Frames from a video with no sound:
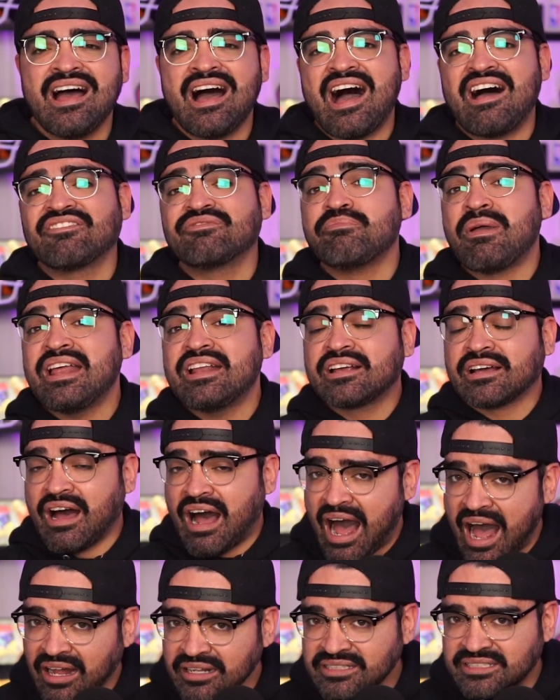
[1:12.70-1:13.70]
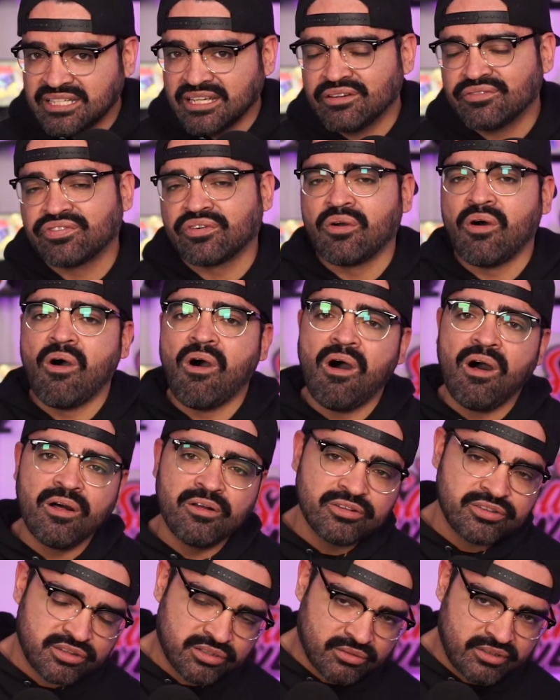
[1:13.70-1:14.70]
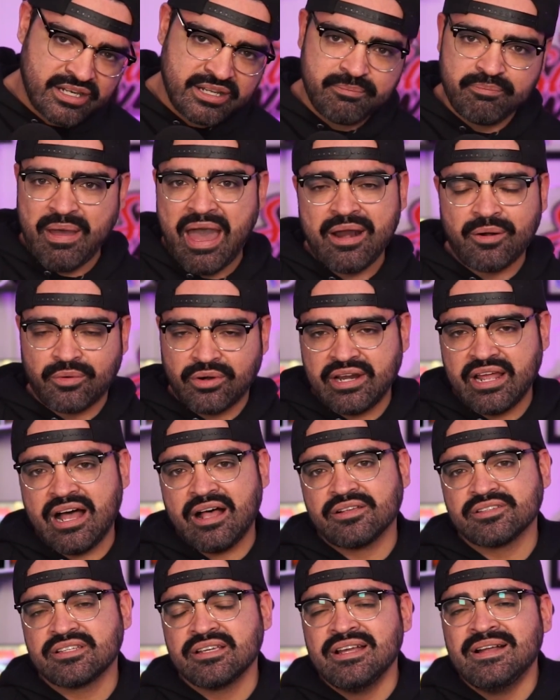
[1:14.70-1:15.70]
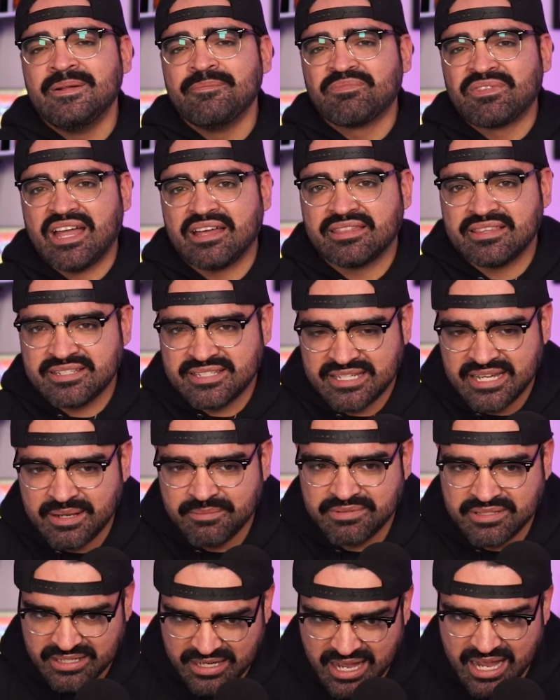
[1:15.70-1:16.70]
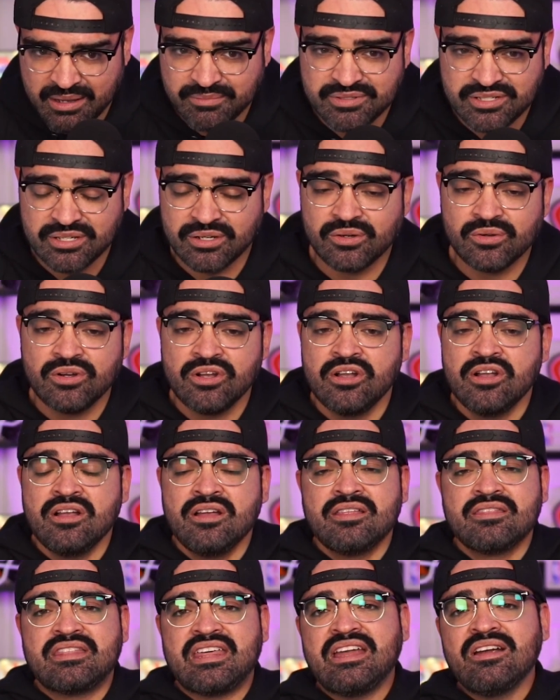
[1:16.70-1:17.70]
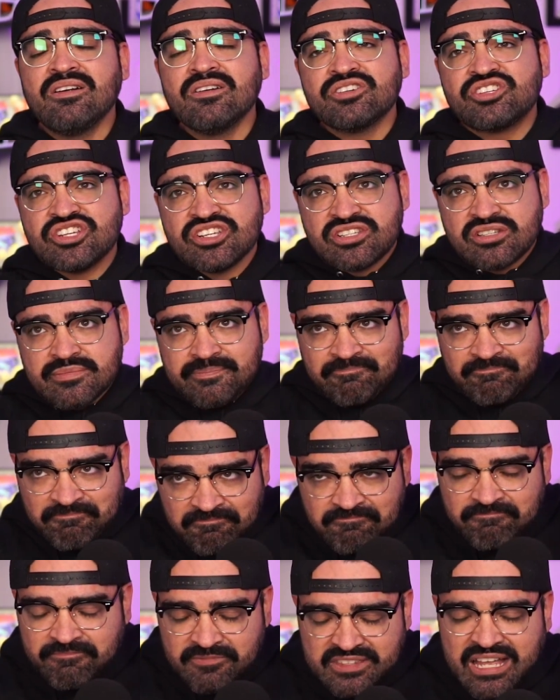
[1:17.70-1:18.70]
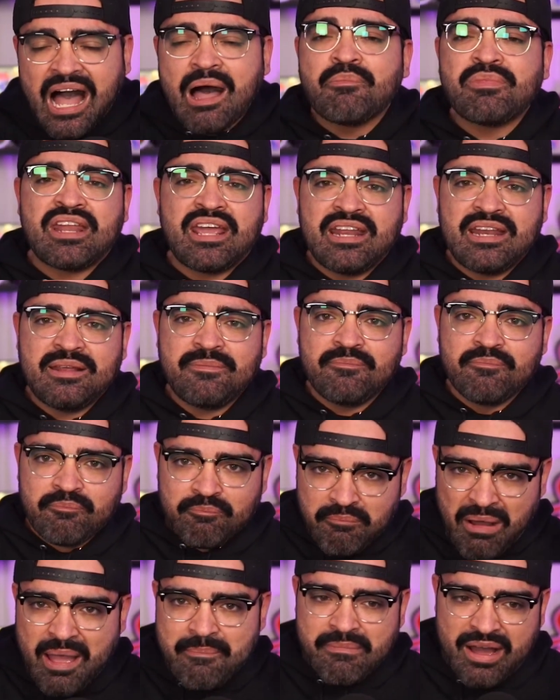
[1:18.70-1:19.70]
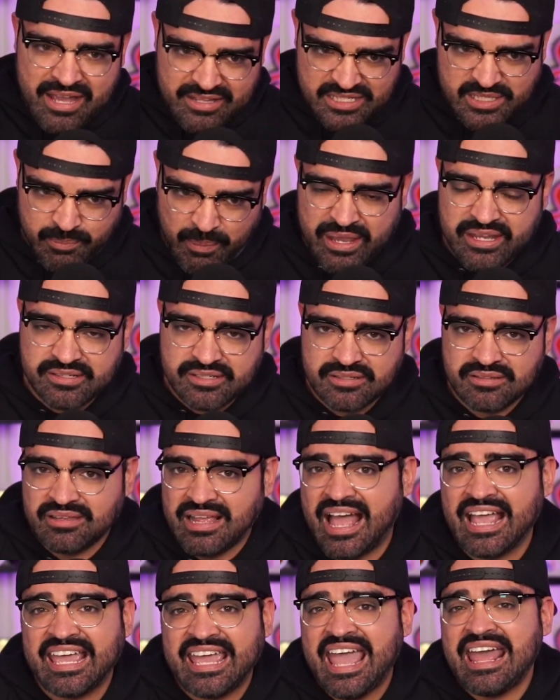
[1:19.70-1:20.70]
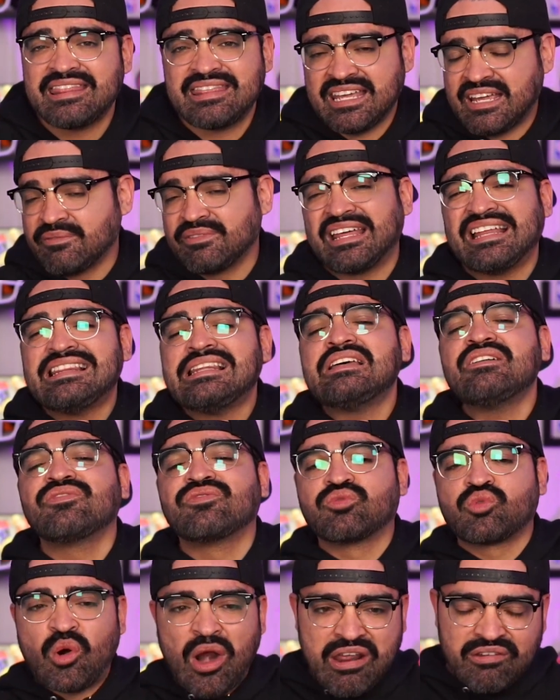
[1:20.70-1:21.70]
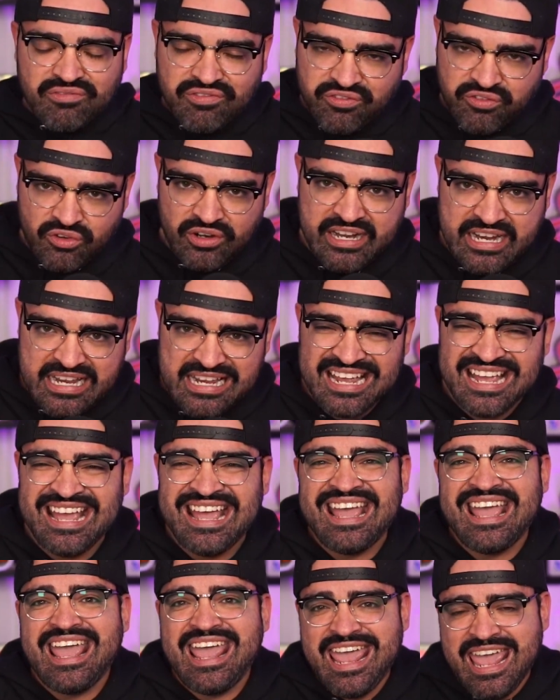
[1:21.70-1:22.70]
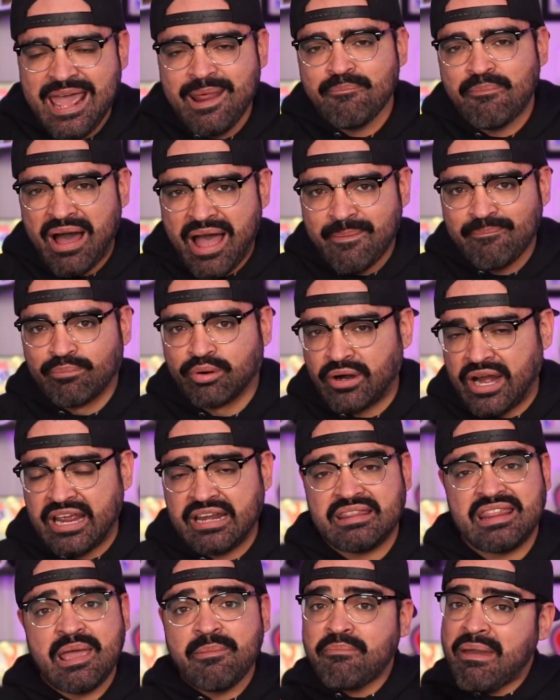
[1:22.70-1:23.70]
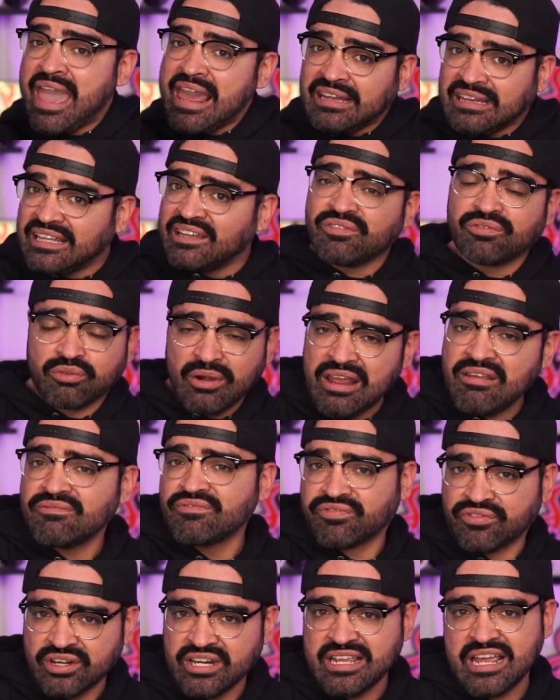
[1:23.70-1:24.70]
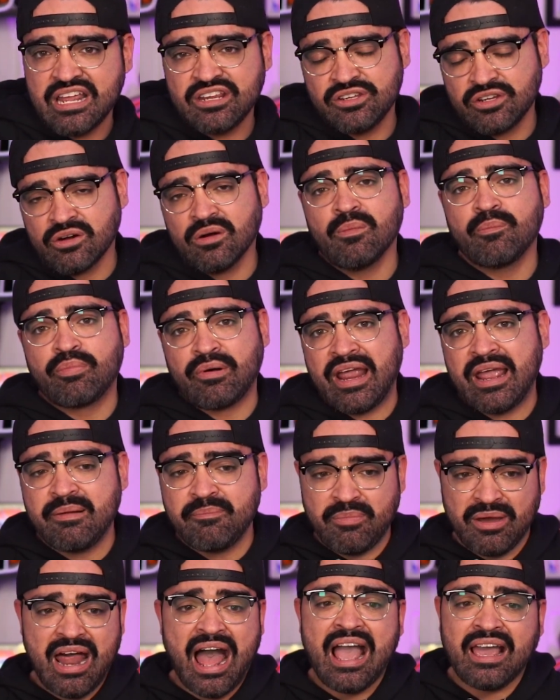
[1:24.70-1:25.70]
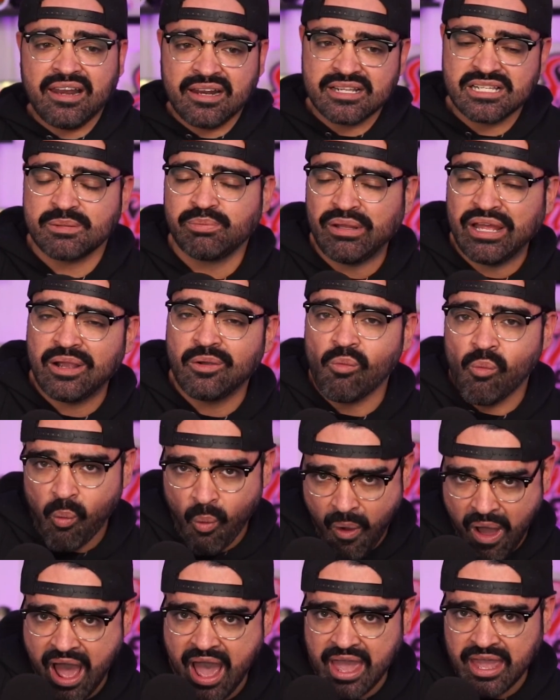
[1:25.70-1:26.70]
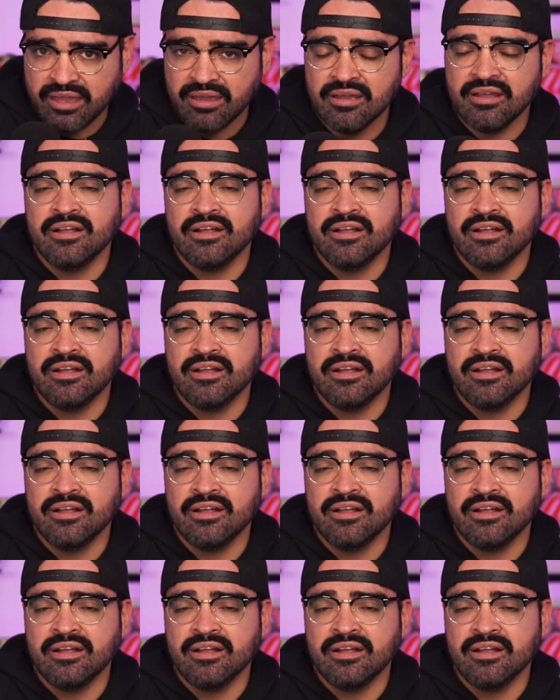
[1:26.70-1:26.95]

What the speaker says: I've made content for all 3 Battle Royales at the same time. So they're just dominating my mind space. I can't think of them. They live rent-free in my brain. They may live rent-free in your brain, but I could explain why.